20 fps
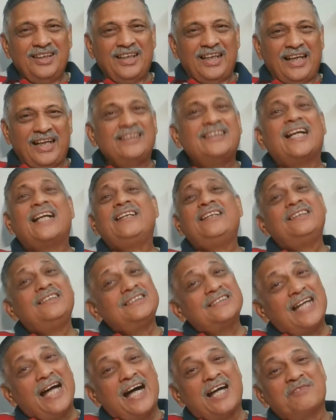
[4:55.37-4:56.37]
And that it
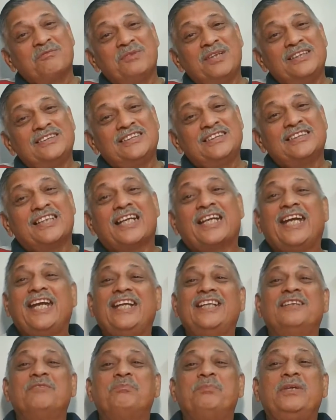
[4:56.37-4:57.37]
is harmless is
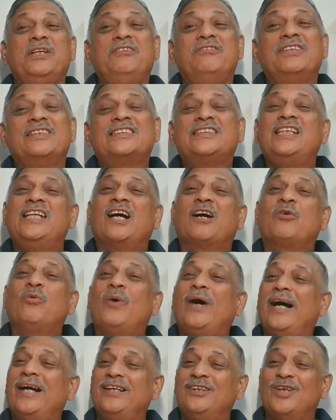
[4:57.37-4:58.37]
again the previously
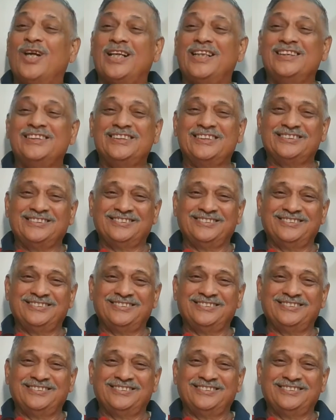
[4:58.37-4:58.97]
acquired knowledge.